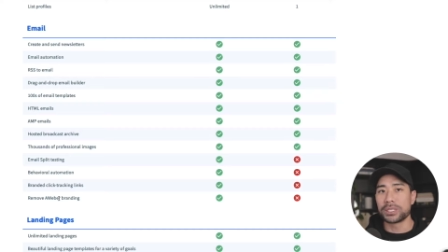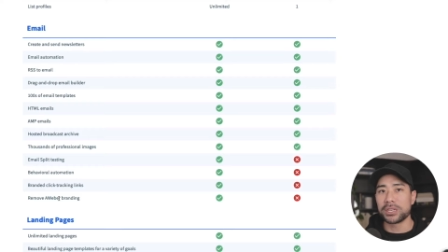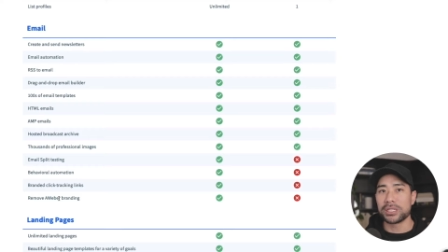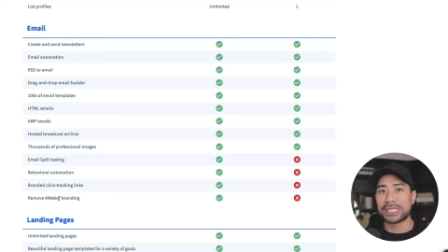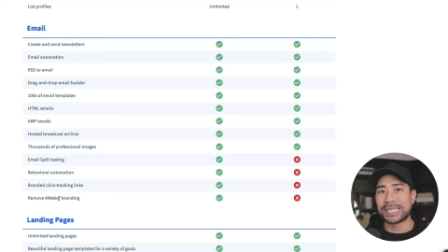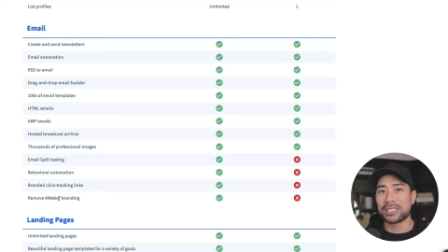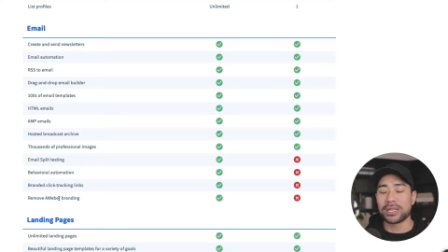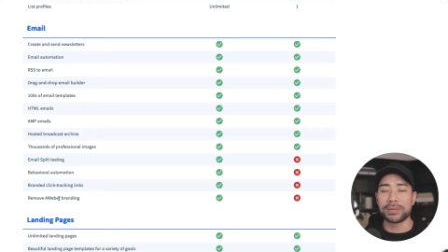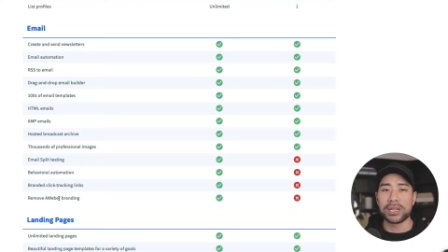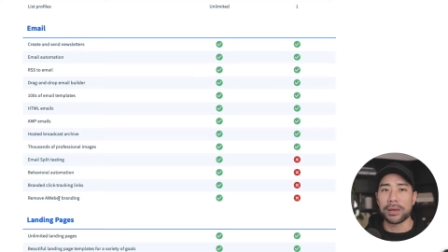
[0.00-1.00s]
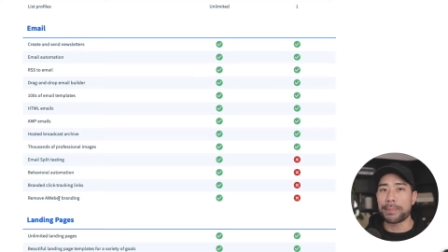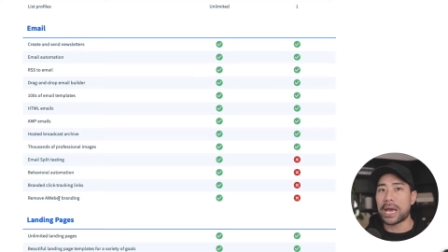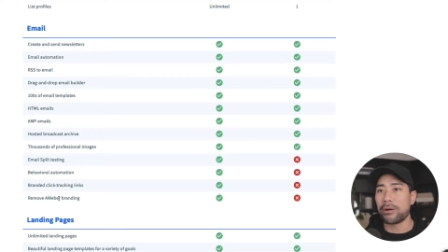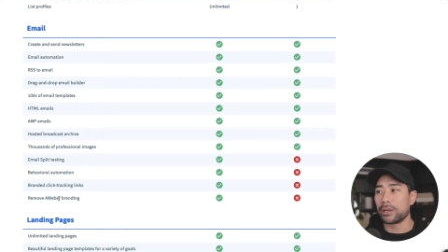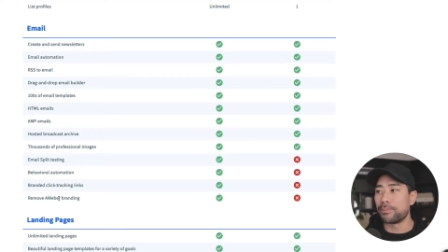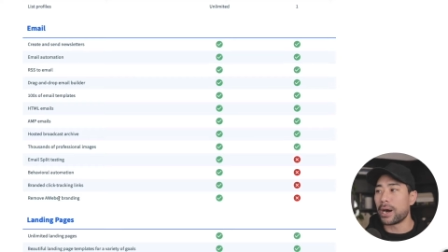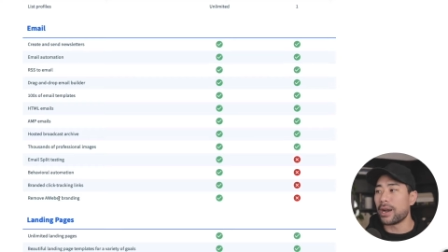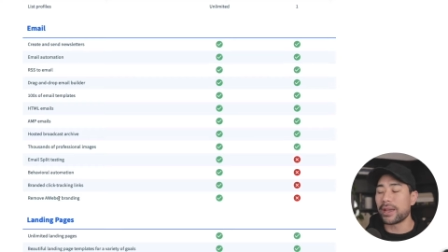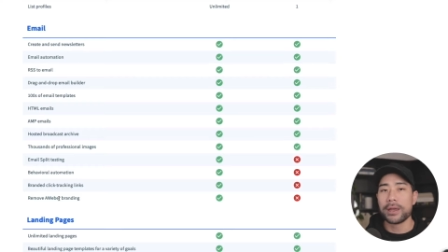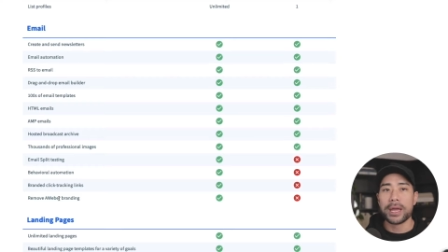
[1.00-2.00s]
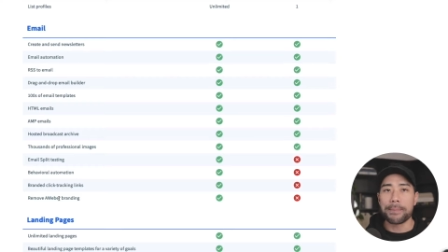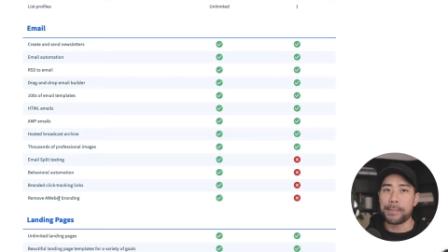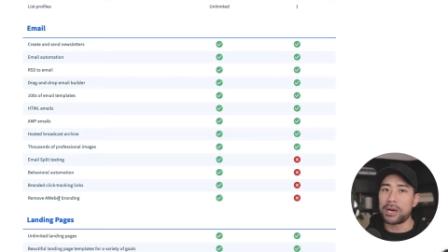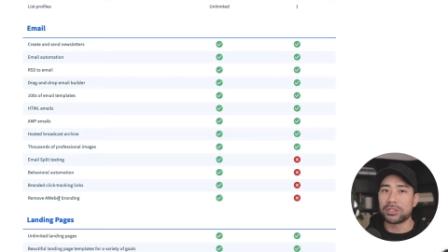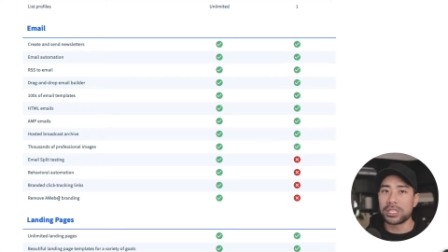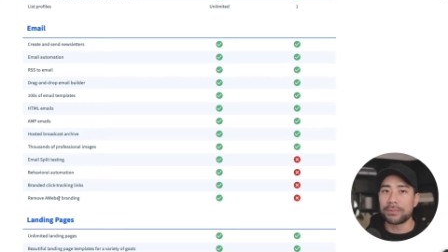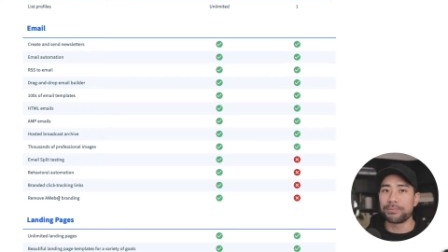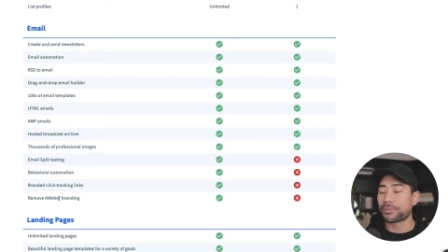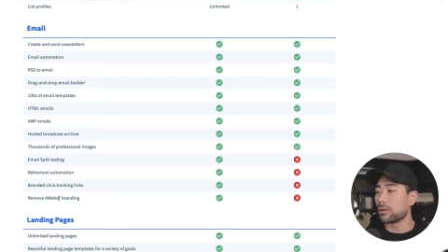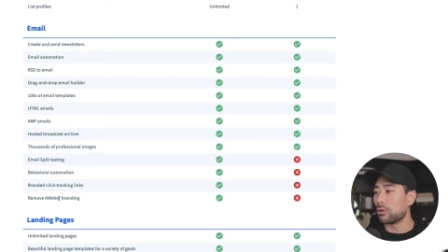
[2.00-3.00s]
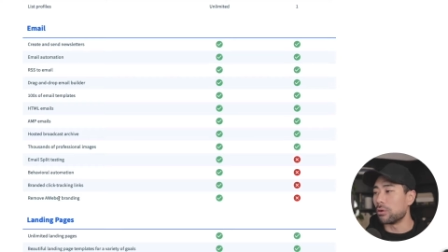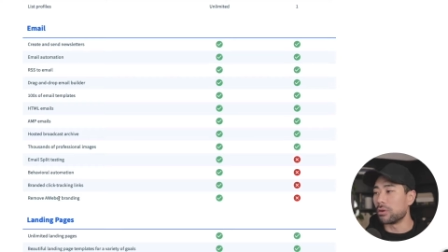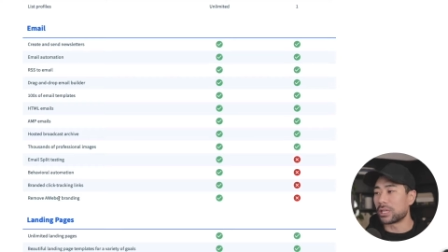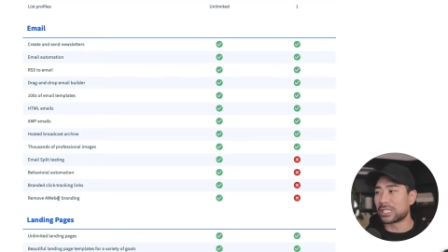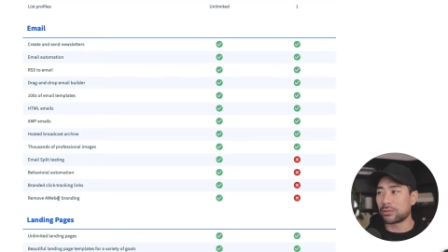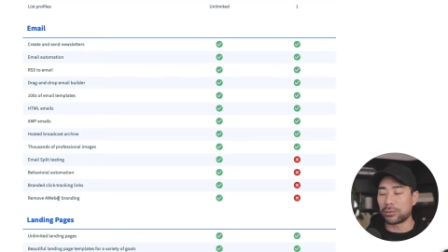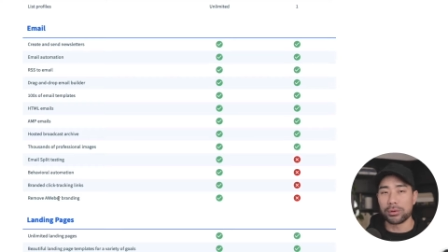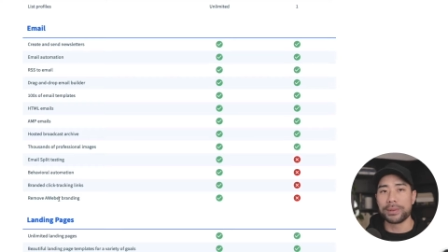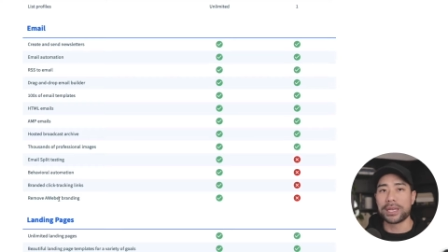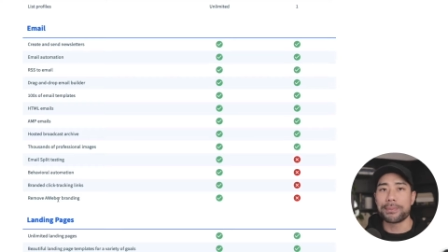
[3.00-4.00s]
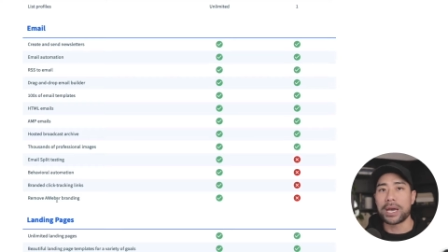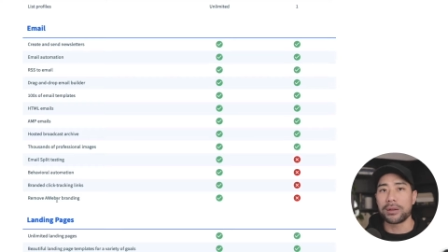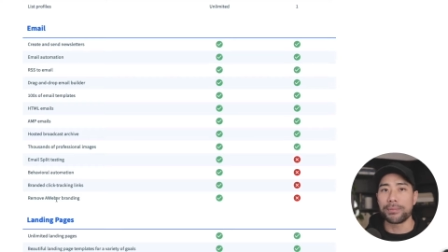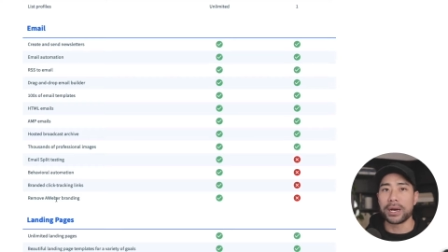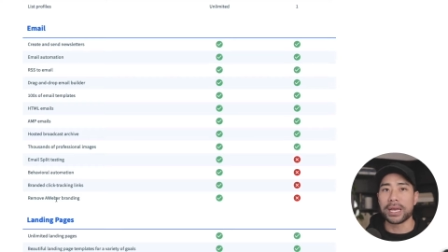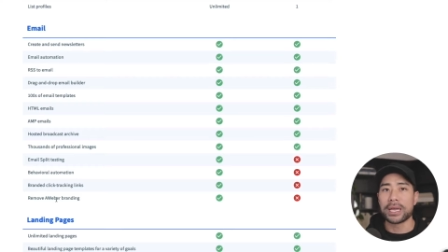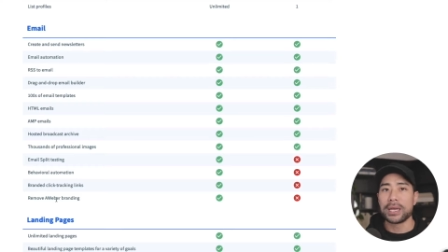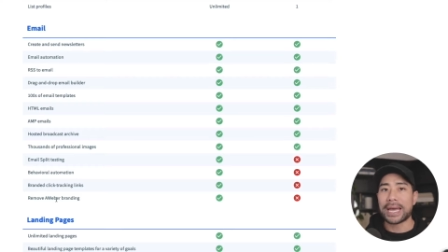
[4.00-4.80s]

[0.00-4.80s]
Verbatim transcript: So it says something like powered by MailChimp or this one will be powered by